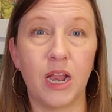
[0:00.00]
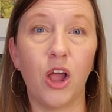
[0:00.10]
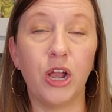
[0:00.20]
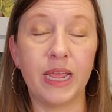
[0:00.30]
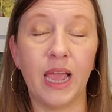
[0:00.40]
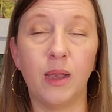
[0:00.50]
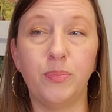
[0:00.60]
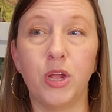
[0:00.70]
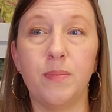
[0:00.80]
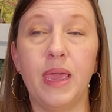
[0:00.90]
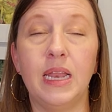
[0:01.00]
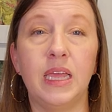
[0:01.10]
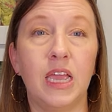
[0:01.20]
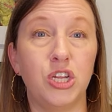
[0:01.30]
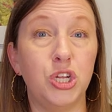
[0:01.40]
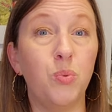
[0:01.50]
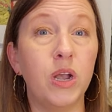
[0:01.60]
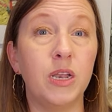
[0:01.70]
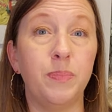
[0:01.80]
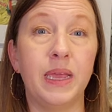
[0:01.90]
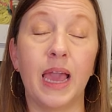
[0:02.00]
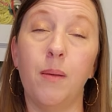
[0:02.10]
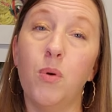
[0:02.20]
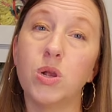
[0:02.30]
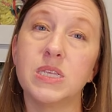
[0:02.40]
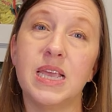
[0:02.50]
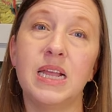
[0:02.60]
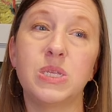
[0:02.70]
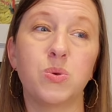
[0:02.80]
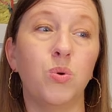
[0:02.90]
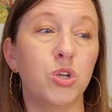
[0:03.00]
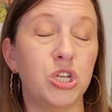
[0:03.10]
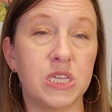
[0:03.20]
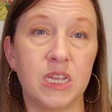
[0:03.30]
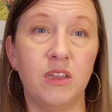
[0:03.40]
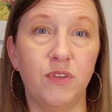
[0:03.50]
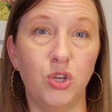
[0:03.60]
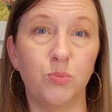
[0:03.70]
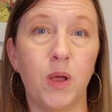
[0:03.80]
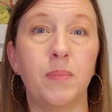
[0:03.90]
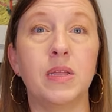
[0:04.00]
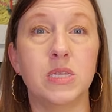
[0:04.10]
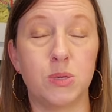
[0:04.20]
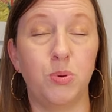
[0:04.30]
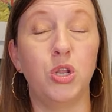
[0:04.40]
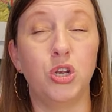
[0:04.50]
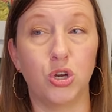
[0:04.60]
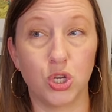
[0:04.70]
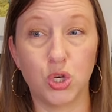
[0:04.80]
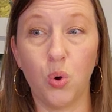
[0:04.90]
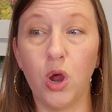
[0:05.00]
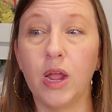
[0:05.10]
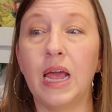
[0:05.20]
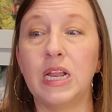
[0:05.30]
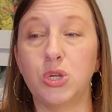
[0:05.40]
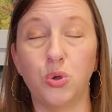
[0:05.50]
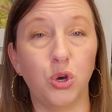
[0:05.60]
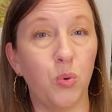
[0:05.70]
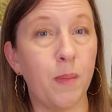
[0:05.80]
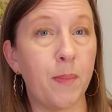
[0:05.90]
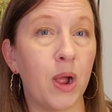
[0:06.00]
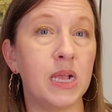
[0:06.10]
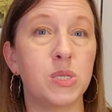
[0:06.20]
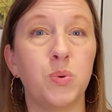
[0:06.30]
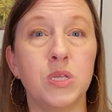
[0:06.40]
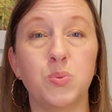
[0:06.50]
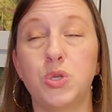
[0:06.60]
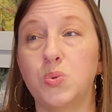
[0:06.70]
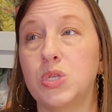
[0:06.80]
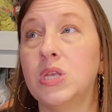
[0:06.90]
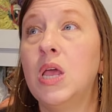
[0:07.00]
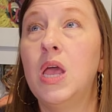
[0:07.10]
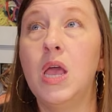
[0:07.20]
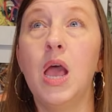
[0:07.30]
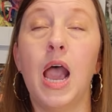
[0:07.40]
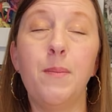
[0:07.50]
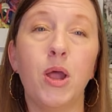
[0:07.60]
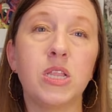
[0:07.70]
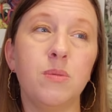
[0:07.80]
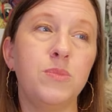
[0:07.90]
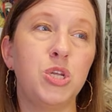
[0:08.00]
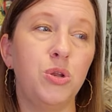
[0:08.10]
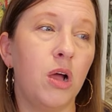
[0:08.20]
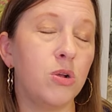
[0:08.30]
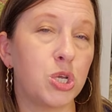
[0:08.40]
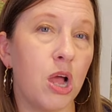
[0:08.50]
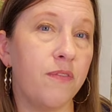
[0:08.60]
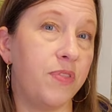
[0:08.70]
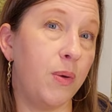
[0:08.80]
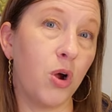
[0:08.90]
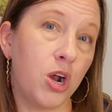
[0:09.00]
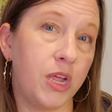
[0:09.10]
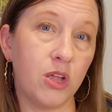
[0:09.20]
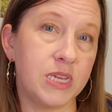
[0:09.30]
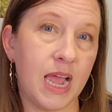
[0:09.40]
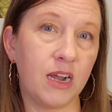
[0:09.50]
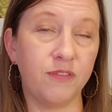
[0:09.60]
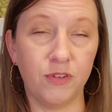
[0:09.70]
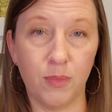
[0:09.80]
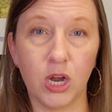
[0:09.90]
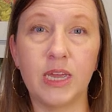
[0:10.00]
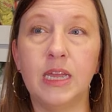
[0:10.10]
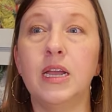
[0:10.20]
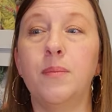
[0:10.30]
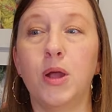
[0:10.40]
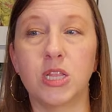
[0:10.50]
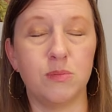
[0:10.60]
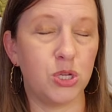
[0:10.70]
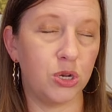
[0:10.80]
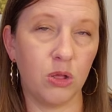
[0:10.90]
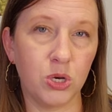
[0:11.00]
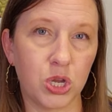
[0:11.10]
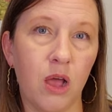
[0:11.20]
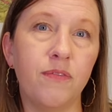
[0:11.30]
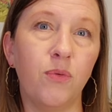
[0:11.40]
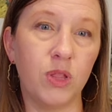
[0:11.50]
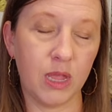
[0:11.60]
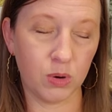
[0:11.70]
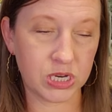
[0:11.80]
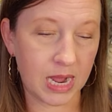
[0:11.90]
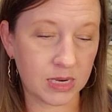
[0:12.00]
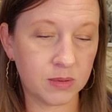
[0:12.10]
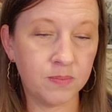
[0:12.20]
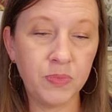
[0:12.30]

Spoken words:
that I already had pre-made in case she wanted to pick out more sets or just individual pumpkins to put in her store. And I told her what my price was, which was, I marked them $2 off. They were already all tagged for market. I marked them $2 off what they were tagged.